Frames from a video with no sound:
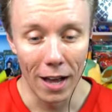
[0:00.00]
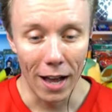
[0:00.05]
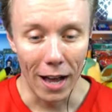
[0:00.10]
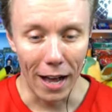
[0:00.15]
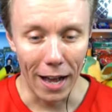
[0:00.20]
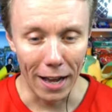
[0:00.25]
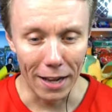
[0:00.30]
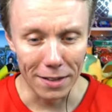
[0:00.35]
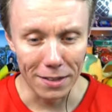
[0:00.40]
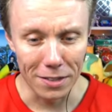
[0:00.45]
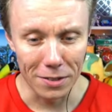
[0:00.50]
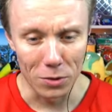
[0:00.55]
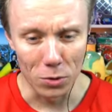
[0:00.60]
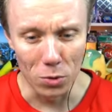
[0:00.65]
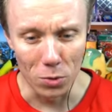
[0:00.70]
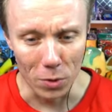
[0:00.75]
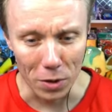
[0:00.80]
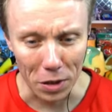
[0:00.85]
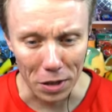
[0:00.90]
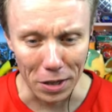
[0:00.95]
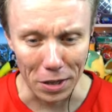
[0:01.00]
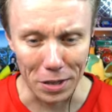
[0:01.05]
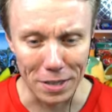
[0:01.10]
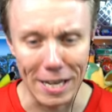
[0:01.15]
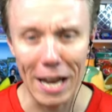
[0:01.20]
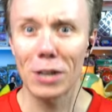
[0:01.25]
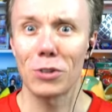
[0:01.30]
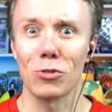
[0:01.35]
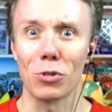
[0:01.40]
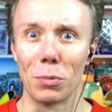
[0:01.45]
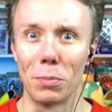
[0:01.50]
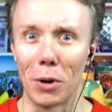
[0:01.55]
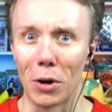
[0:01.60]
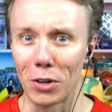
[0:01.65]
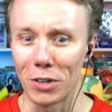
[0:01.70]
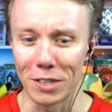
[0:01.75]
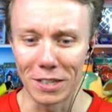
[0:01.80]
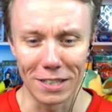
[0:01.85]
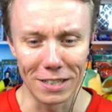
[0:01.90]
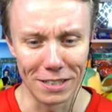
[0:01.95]
and, ooh, what's this?
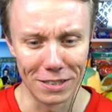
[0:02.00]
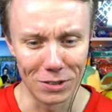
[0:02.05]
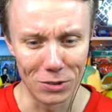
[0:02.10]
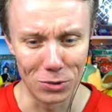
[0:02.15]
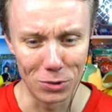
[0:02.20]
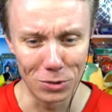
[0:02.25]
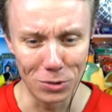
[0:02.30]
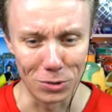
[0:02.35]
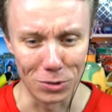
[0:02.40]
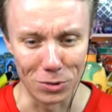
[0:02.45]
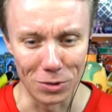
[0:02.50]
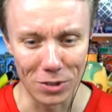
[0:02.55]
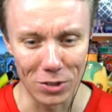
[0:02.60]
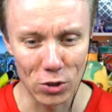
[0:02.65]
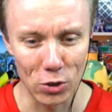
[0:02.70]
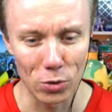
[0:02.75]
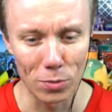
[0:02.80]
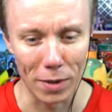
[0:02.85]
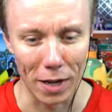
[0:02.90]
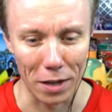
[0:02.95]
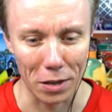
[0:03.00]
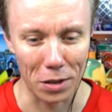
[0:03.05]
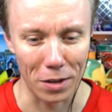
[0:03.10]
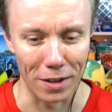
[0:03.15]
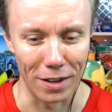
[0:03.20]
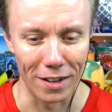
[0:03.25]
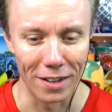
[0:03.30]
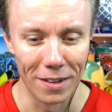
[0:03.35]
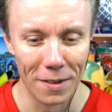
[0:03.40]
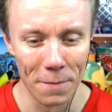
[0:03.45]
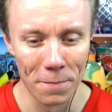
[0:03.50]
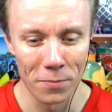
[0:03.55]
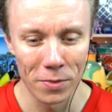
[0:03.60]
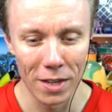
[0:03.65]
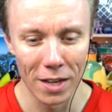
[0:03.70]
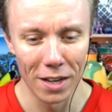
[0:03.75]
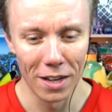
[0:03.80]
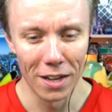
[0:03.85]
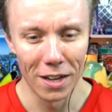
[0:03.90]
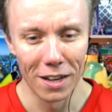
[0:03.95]
Tetramon. Ooh, Duel Master.
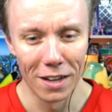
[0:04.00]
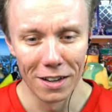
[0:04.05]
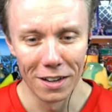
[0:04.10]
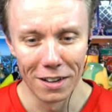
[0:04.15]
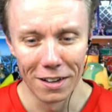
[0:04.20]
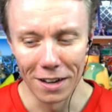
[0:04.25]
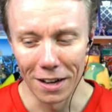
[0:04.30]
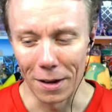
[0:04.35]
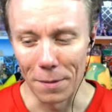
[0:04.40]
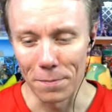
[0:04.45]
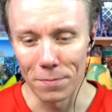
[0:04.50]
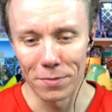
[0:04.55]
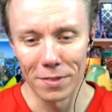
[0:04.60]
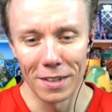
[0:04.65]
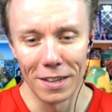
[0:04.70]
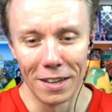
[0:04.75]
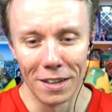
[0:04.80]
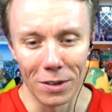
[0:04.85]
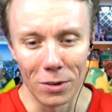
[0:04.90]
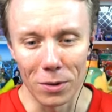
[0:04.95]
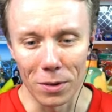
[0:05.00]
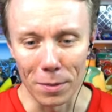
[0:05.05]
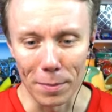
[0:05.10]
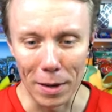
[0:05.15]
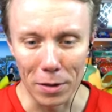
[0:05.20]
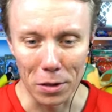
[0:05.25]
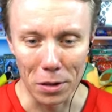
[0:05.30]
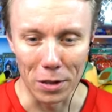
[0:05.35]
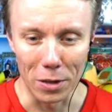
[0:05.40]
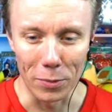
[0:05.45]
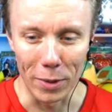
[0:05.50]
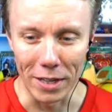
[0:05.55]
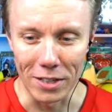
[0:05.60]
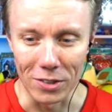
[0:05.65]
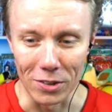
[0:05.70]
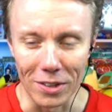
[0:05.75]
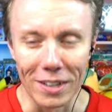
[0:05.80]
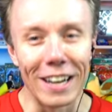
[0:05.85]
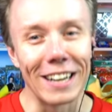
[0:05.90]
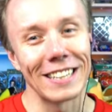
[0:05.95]
Um, Oh, the mouse is in the way
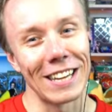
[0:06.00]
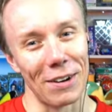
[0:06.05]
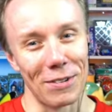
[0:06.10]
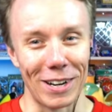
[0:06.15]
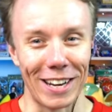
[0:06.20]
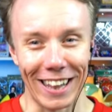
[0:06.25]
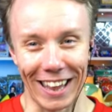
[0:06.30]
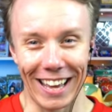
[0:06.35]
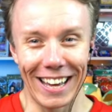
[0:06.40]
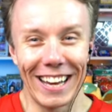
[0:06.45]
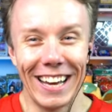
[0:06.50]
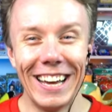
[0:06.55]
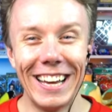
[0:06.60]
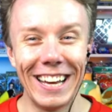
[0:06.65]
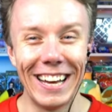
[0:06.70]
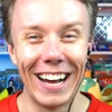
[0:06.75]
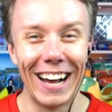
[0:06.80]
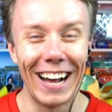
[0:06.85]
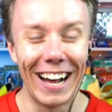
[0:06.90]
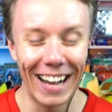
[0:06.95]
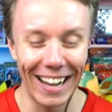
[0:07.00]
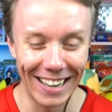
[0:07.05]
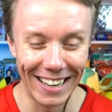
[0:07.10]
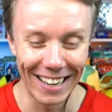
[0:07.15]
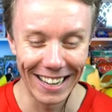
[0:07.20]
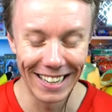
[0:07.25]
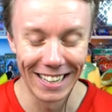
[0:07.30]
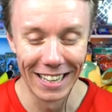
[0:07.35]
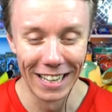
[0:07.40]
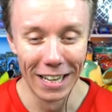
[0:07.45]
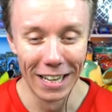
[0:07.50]
too. Let's get rid of that.